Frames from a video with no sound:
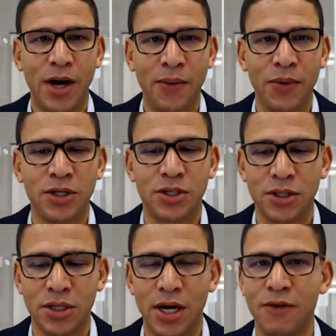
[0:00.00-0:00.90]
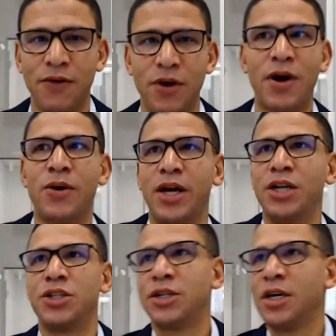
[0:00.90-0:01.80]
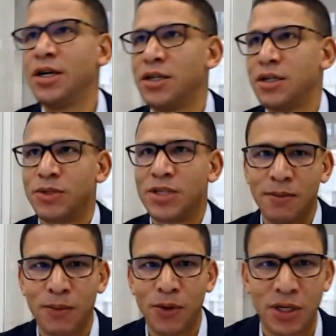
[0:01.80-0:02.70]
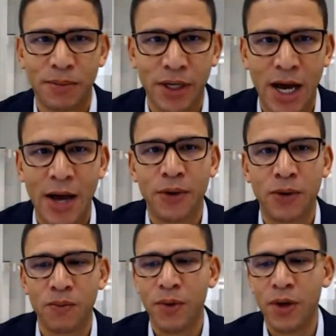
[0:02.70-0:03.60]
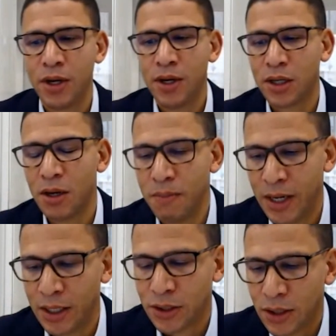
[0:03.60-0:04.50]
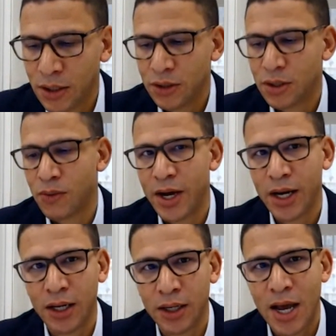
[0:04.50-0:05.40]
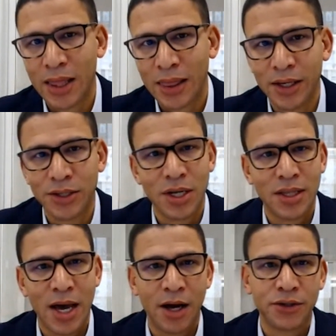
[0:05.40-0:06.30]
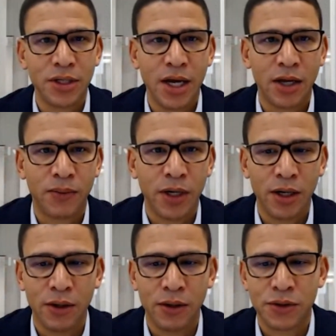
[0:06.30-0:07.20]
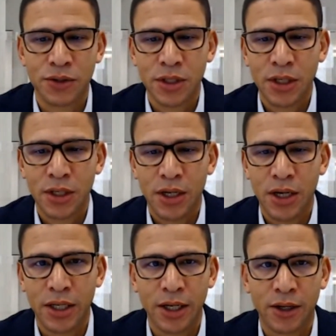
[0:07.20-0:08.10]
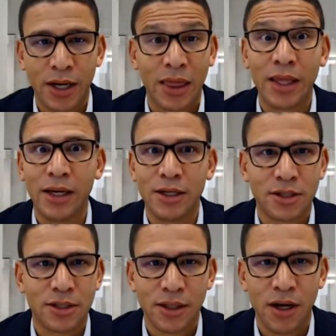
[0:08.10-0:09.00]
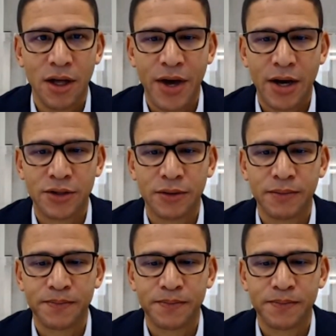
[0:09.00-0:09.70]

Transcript: would, if I were an agent, to say most simply, I would commit to writing at least 1,000 handwritten notes a year, at least 1,000.